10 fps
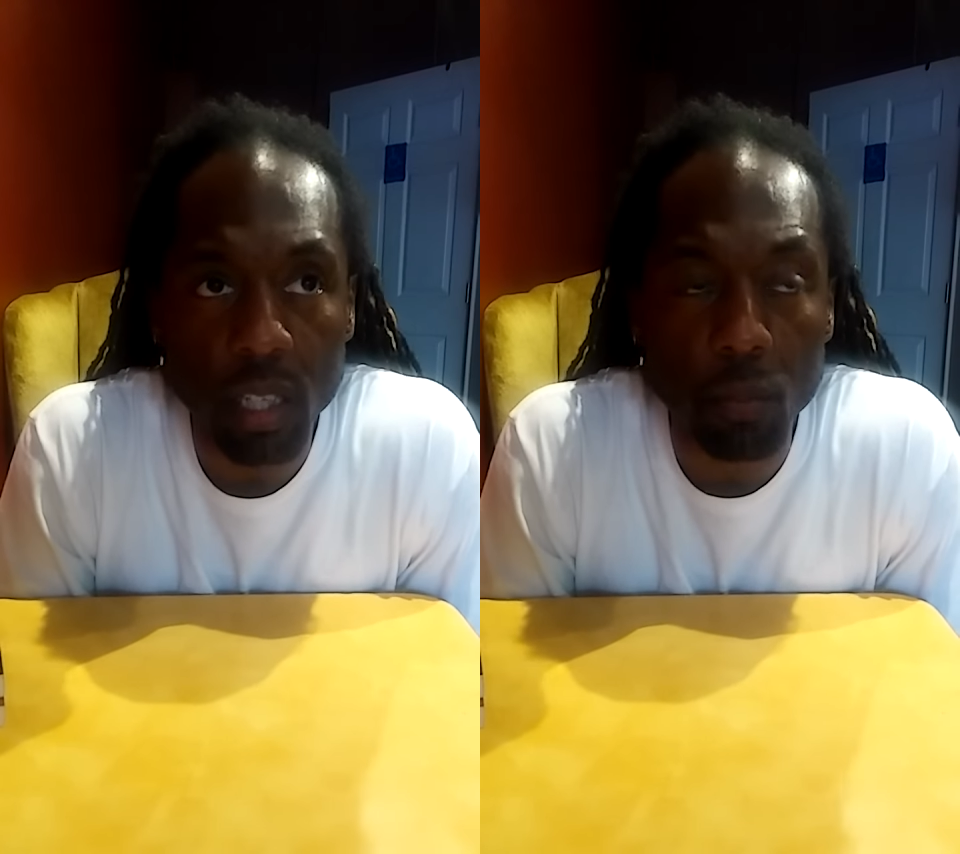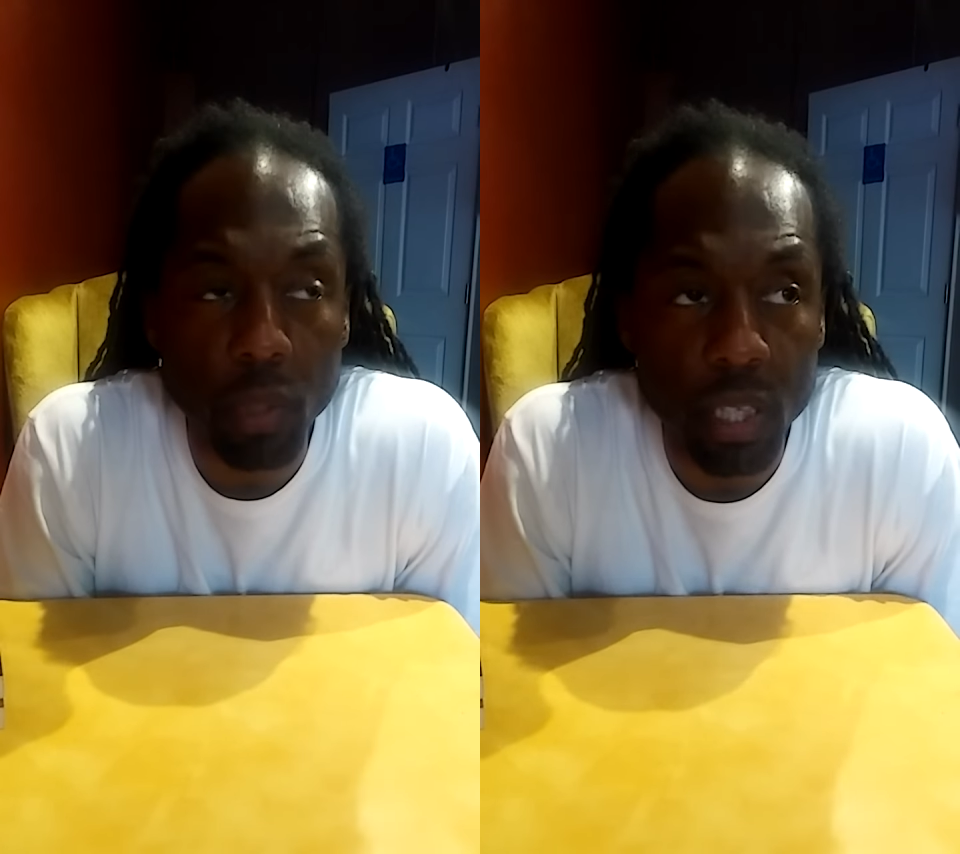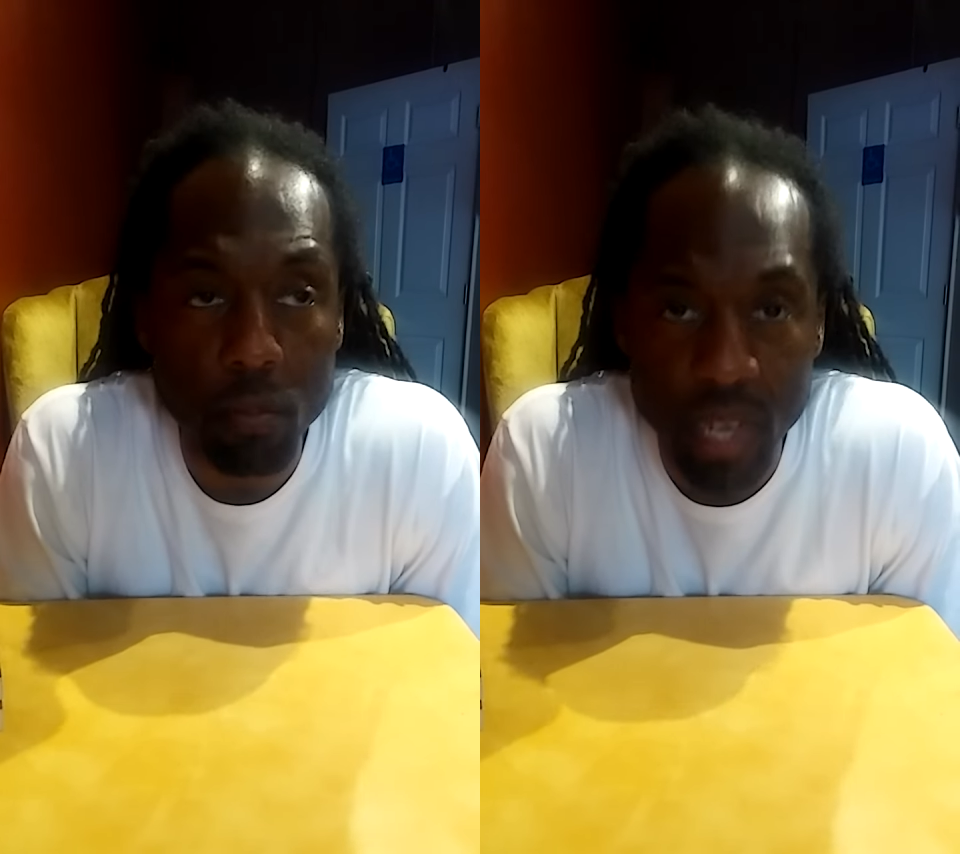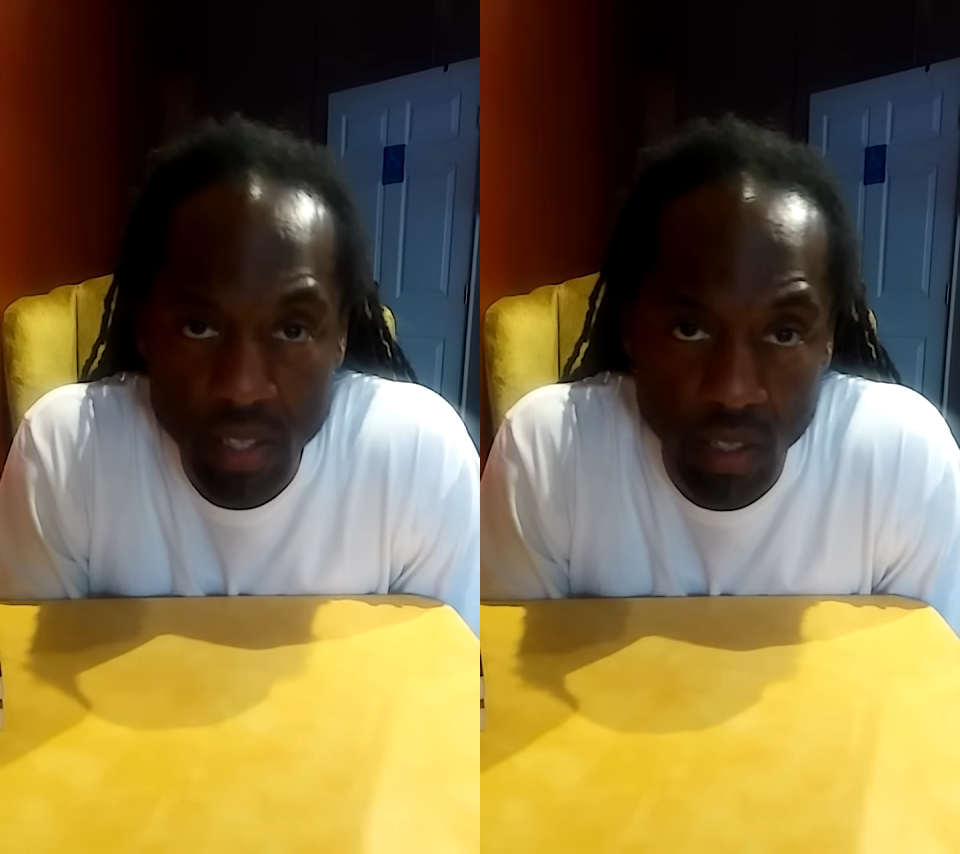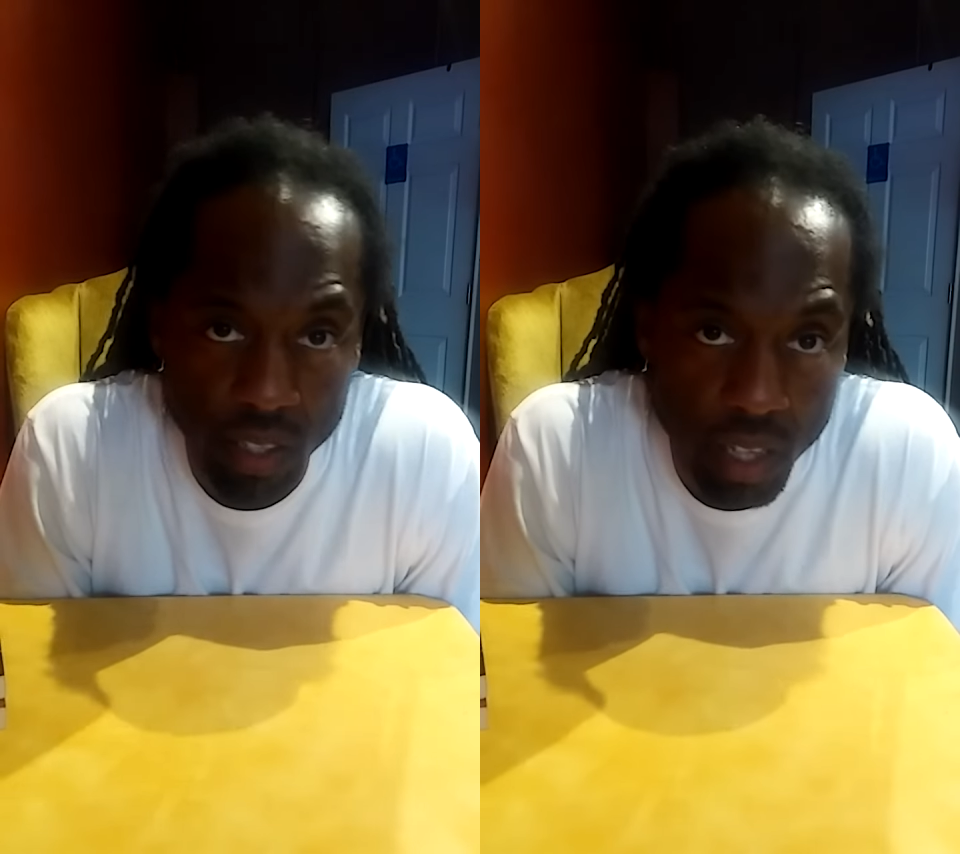complete
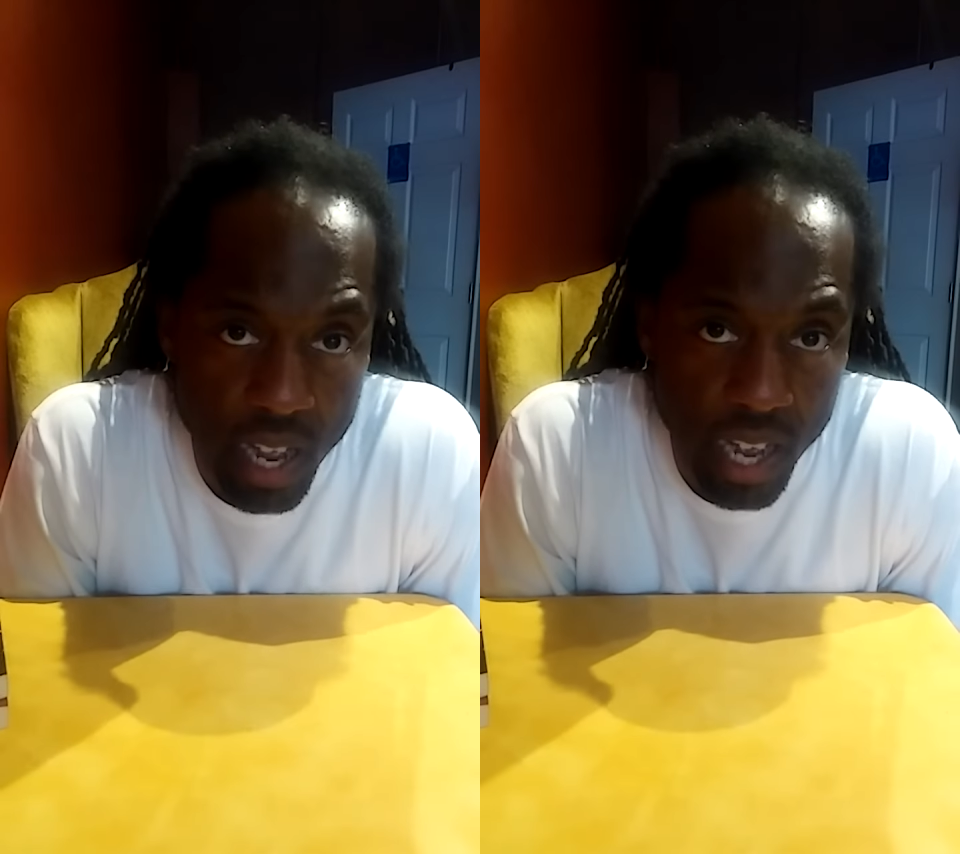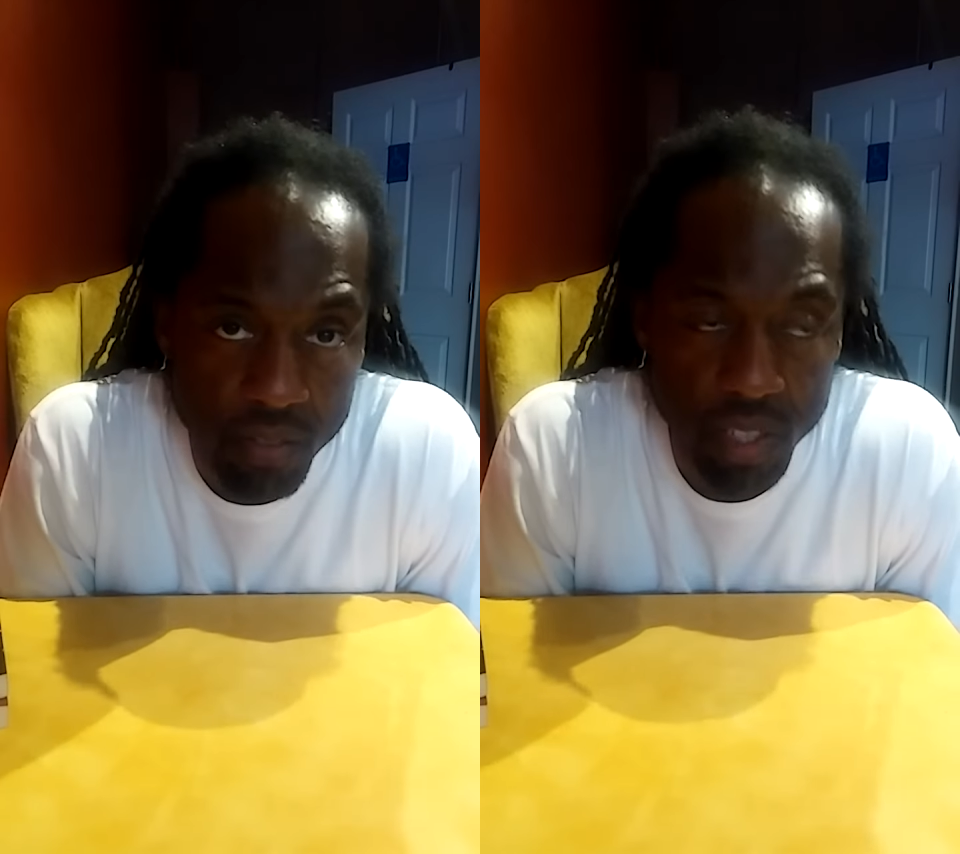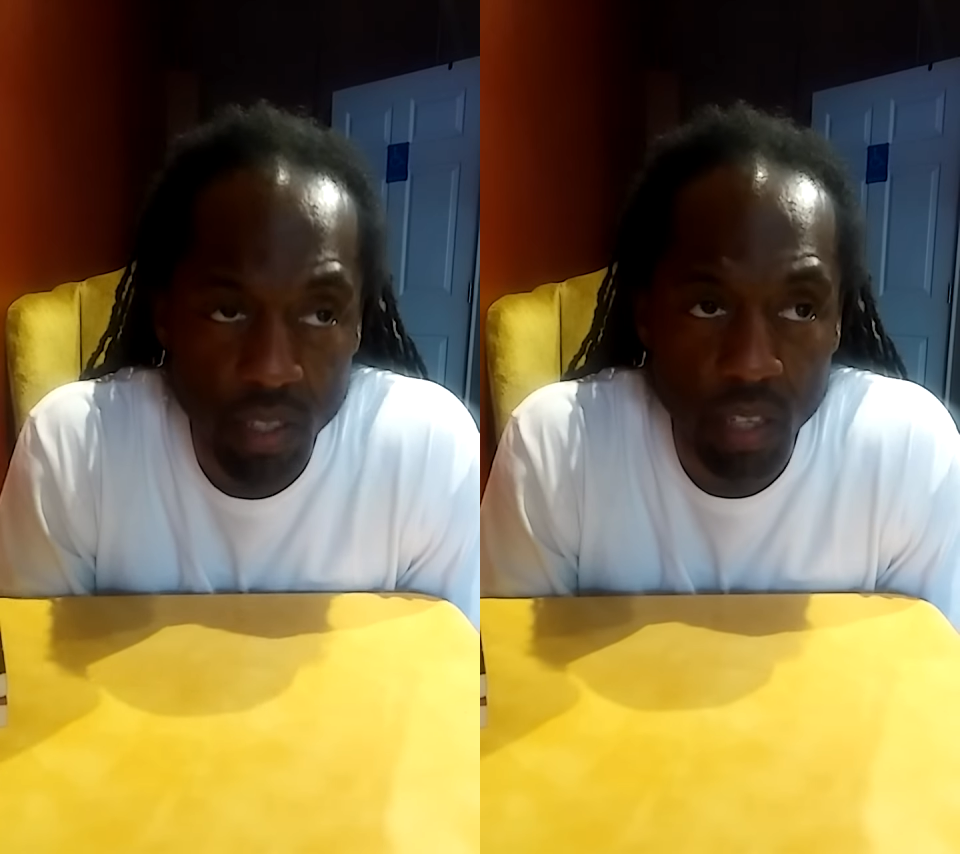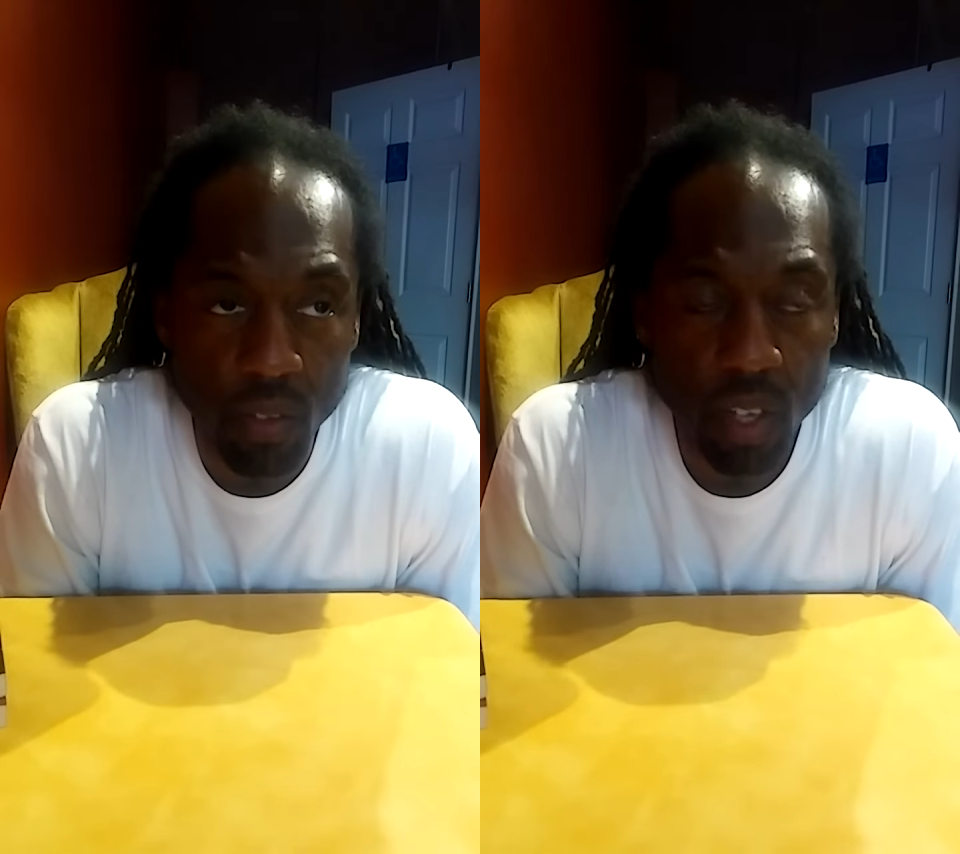mess of their lives and